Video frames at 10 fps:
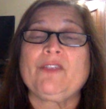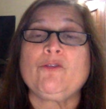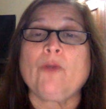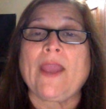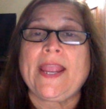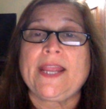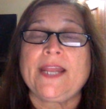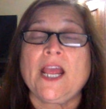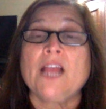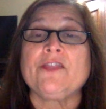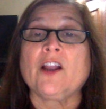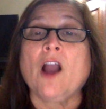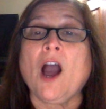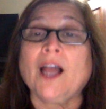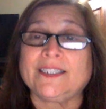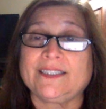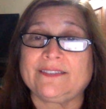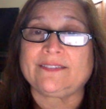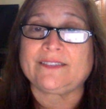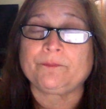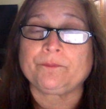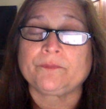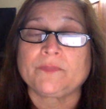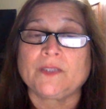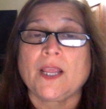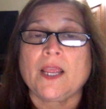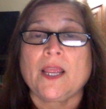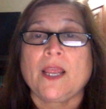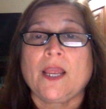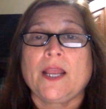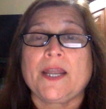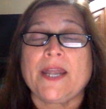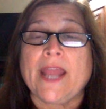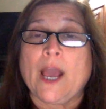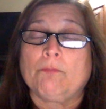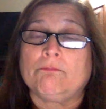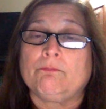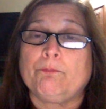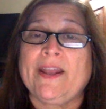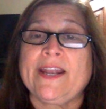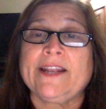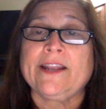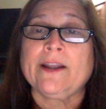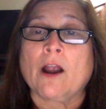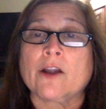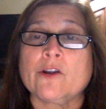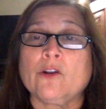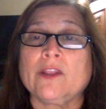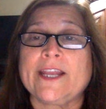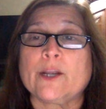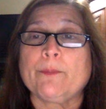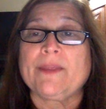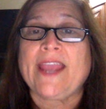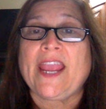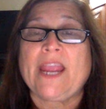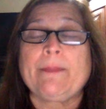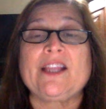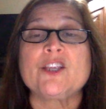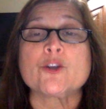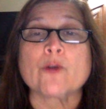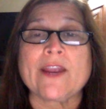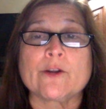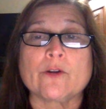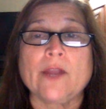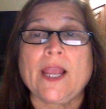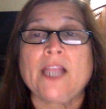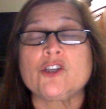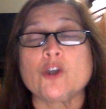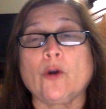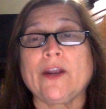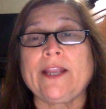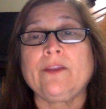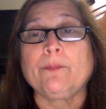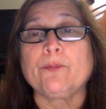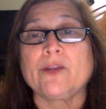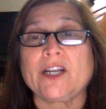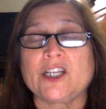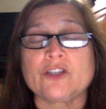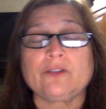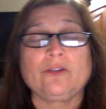to aid the colonists. Now, Benedict Arnold later became a traitor and joined the British. So